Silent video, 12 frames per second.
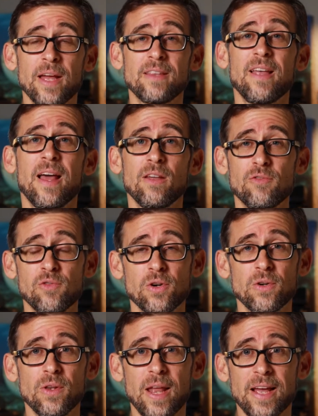a
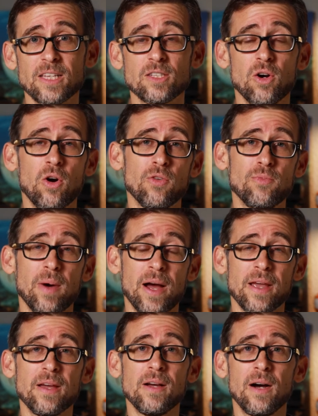telephoto lens of
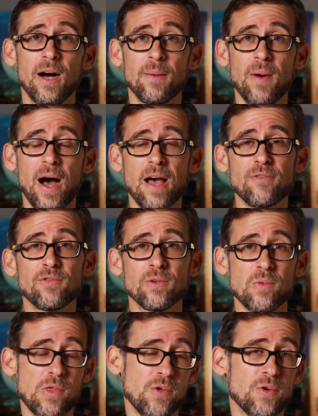my
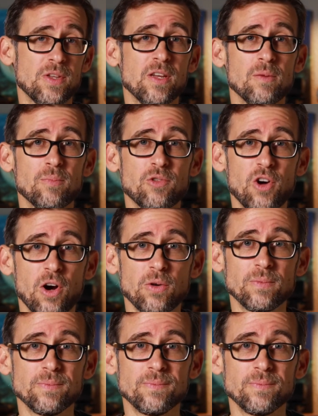iPhone 13 Pro.